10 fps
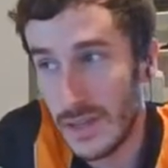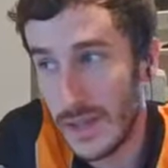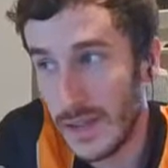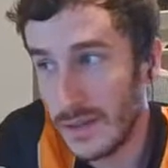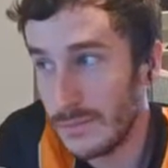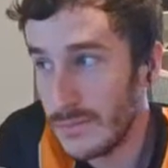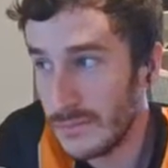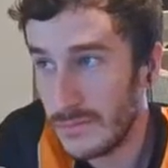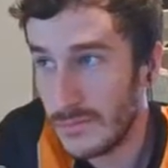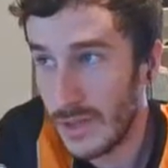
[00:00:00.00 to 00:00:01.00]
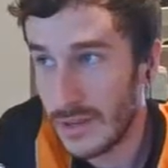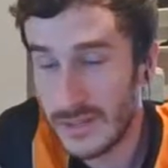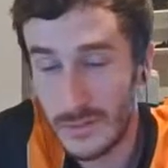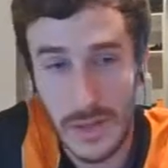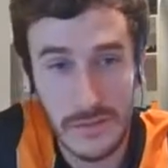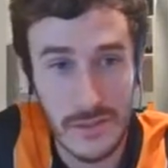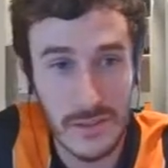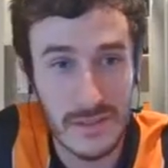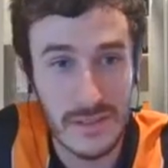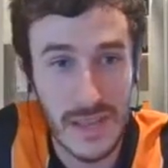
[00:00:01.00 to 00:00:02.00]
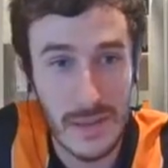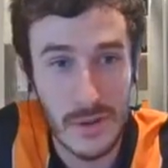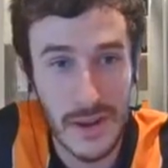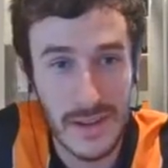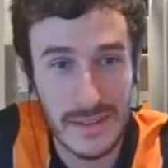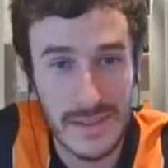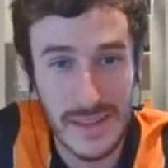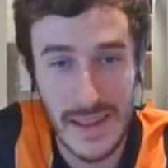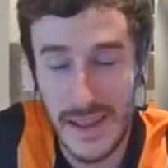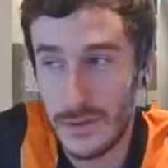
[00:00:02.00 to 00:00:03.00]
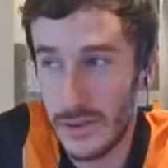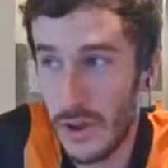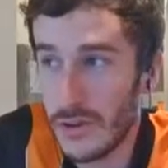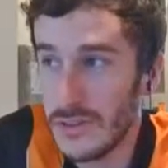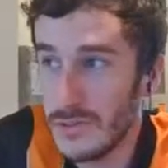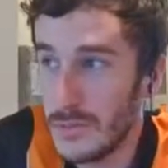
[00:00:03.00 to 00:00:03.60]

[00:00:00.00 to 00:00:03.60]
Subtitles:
I guess we'll have to keep an eye out and see how it goes.